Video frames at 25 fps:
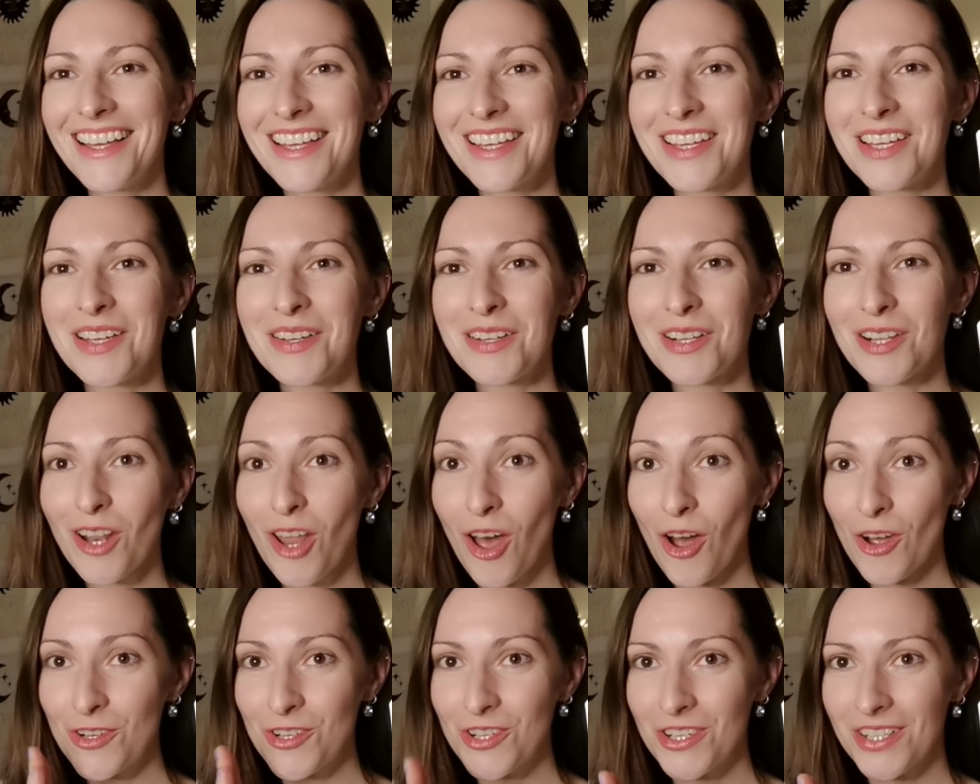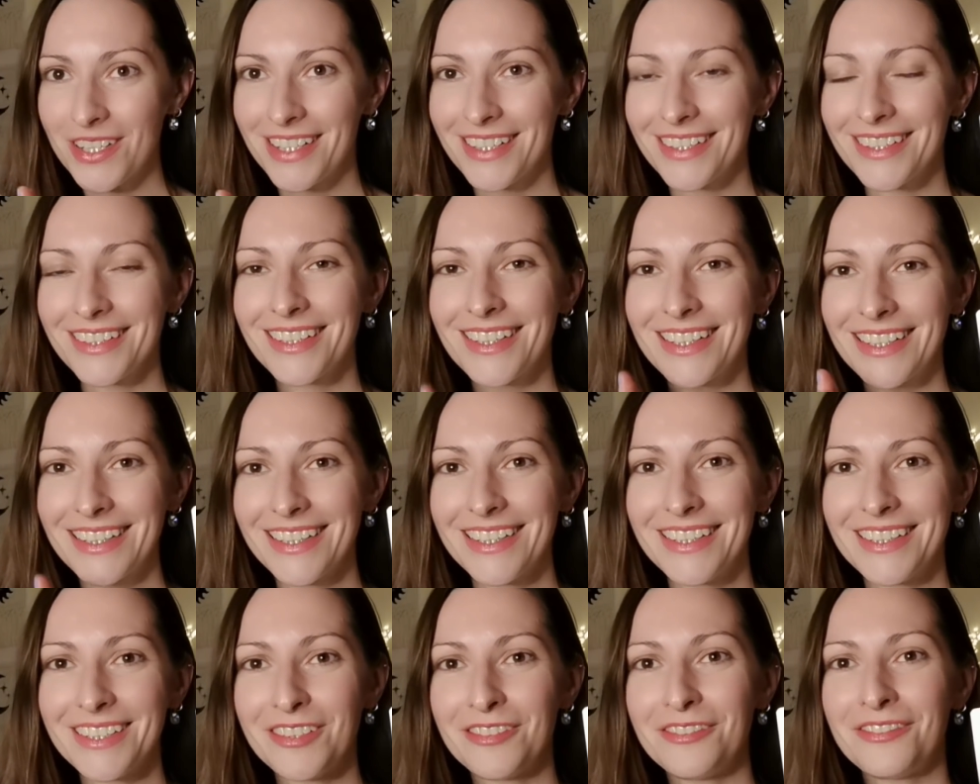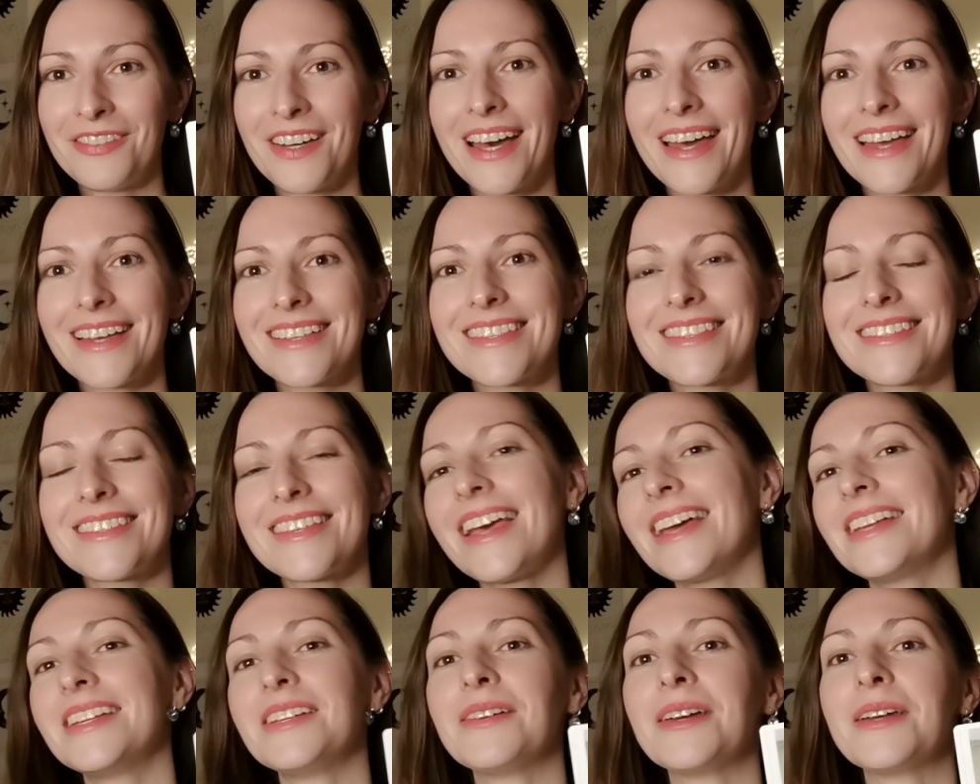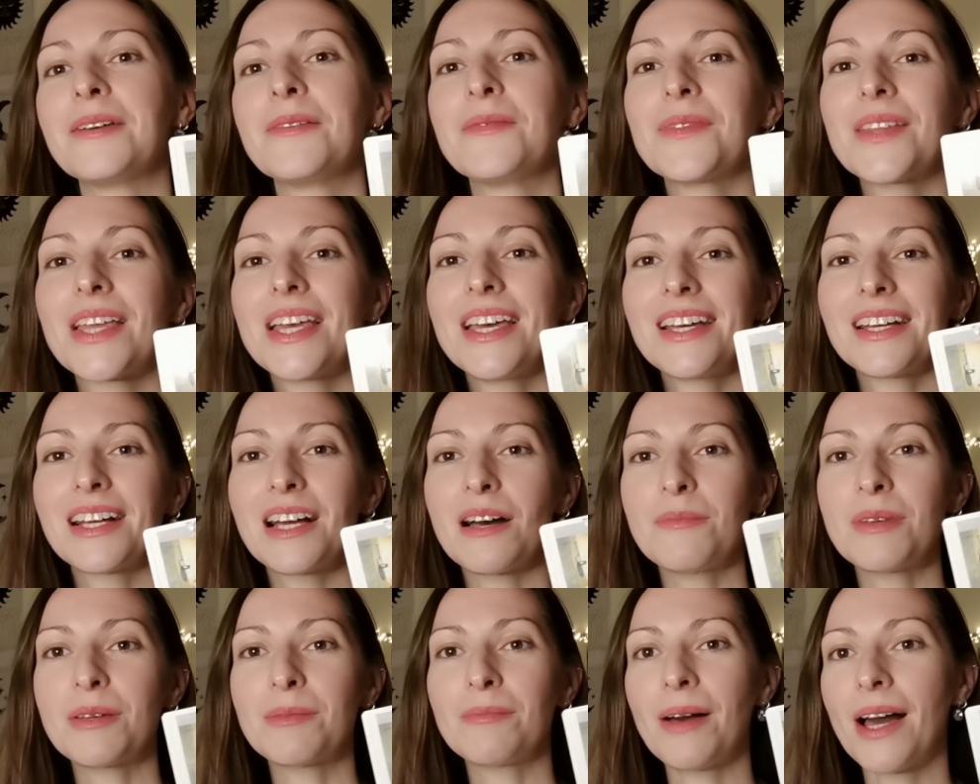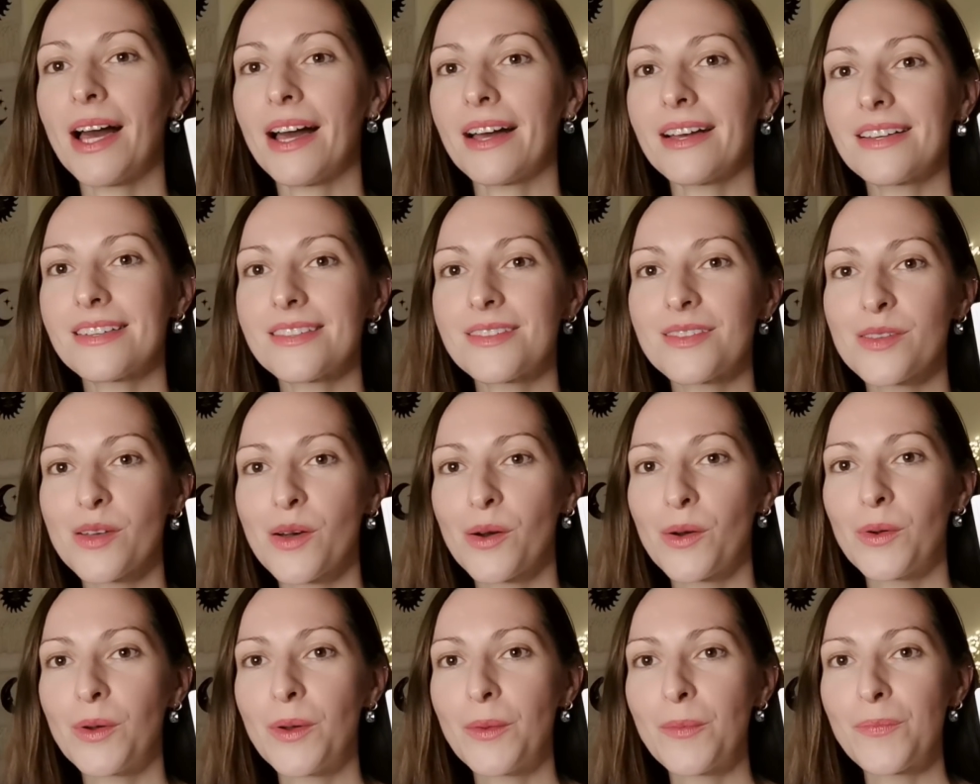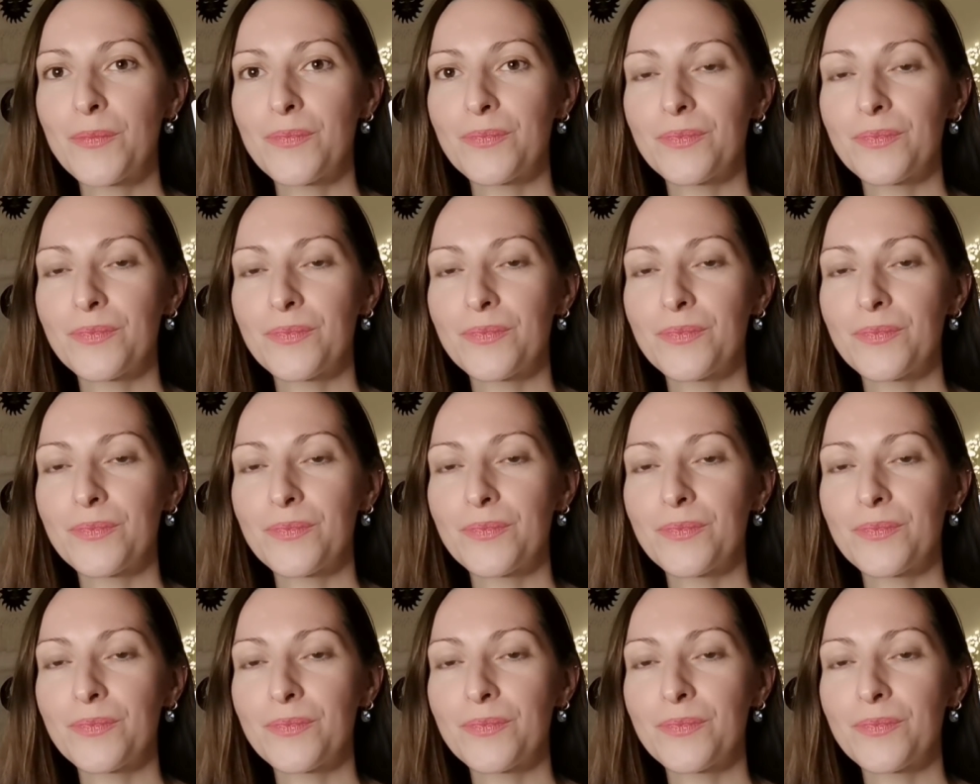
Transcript: Logic, clear facts. Anyway, coming back. So